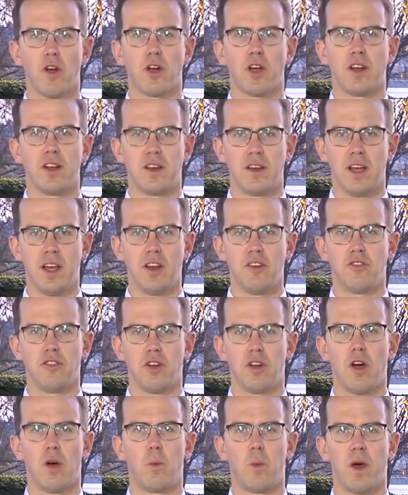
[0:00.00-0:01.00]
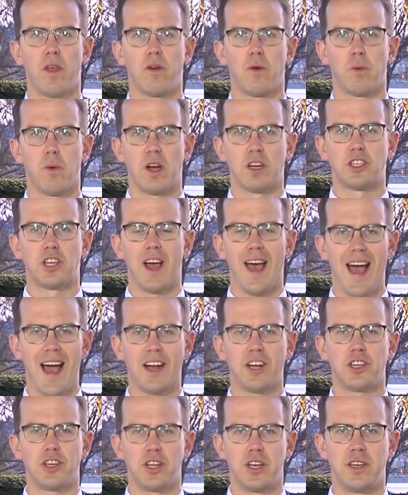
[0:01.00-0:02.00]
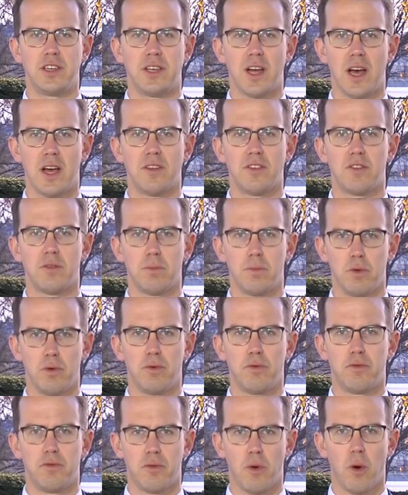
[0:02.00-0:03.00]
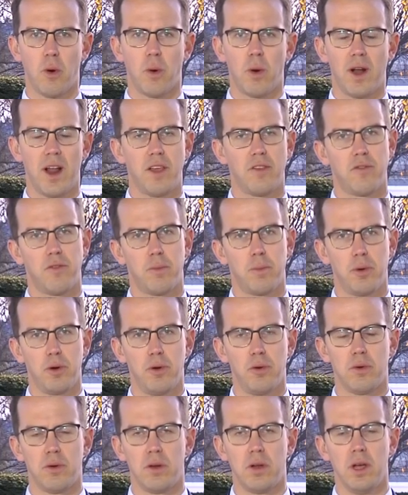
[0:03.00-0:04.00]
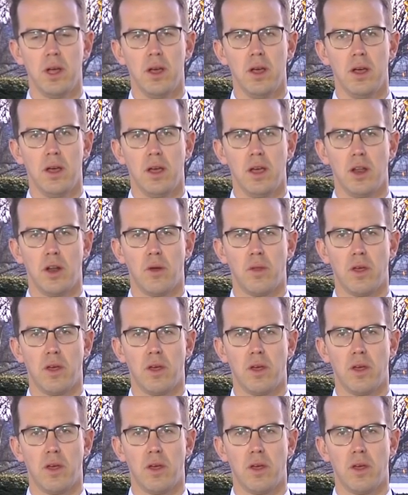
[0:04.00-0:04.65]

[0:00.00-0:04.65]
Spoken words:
are contingent on whether Russia actually does move forward. As for Putin, you know,